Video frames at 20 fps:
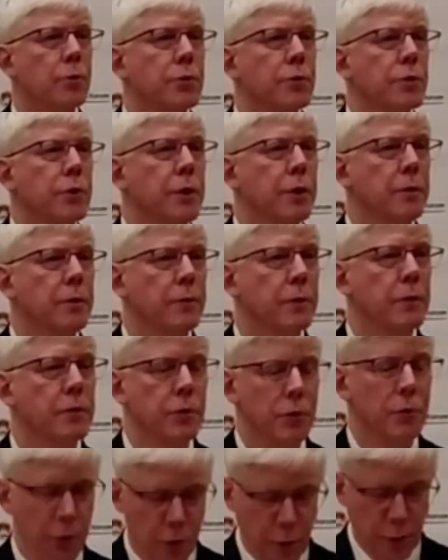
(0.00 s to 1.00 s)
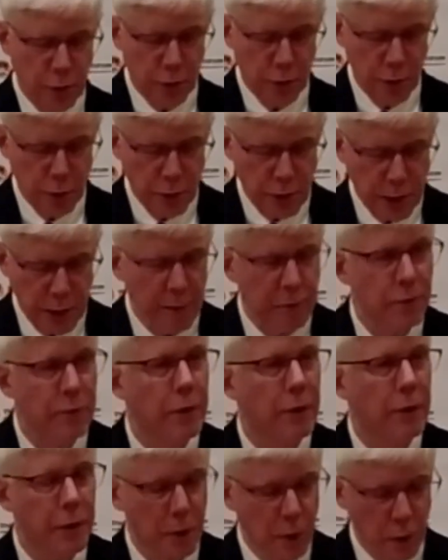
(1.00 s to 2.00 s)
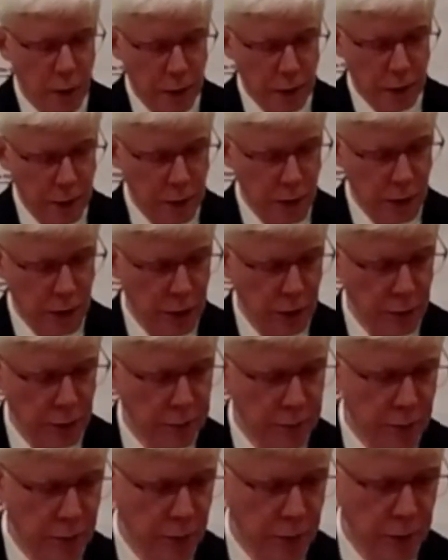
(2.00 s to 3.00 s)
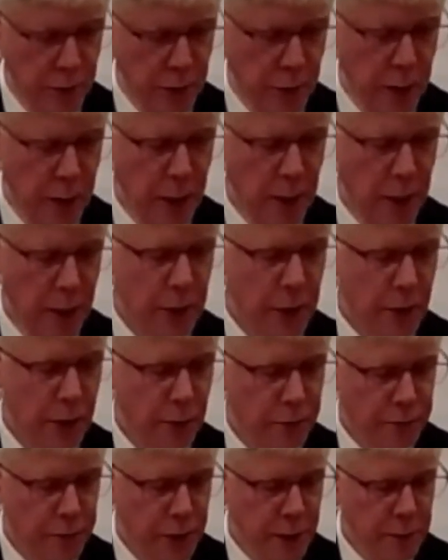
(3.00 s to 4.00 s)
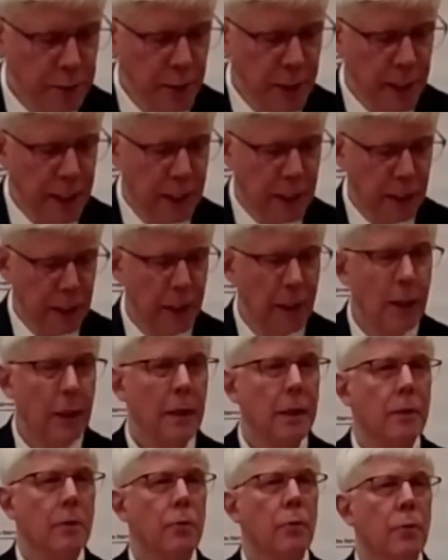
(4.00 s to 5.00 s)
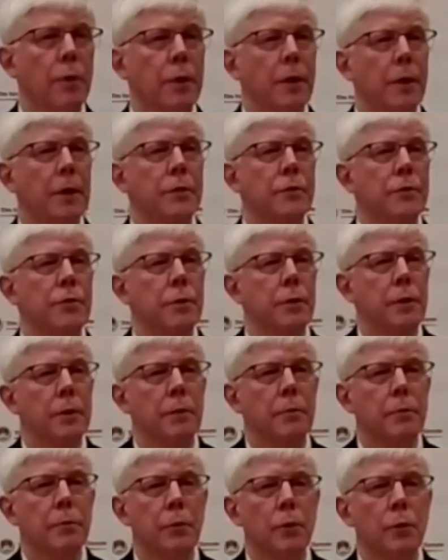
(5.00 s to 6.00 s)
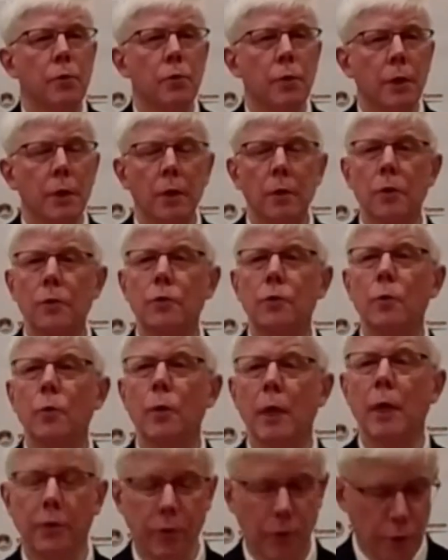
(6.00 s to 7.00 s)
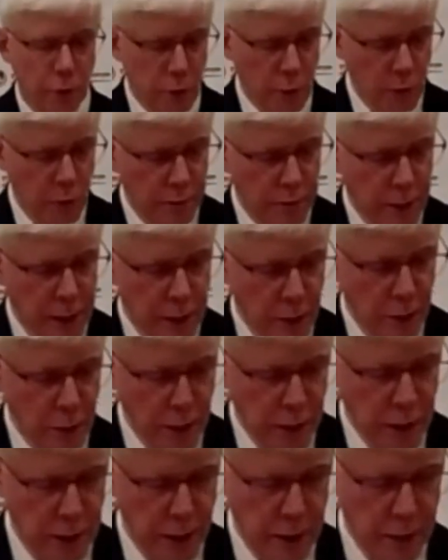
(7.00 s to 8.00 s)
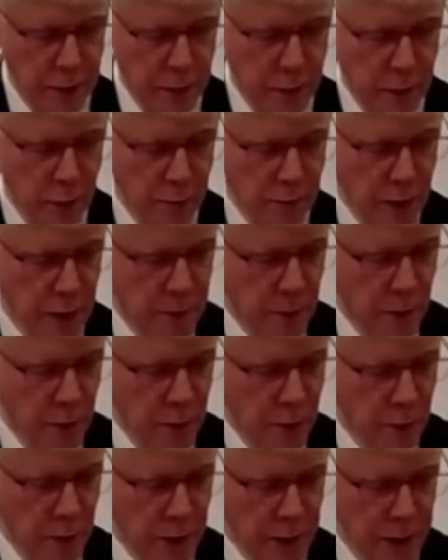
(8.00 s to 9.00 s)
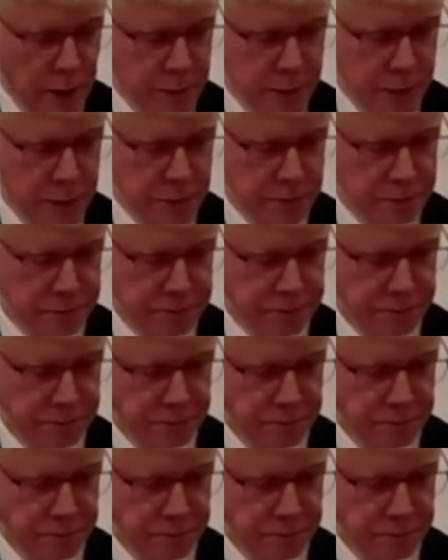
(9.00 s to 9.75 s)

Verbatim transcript: you received. And so you can do that very quickly on your phone. Your feedback really is critical to us to evaluate and improve our programs.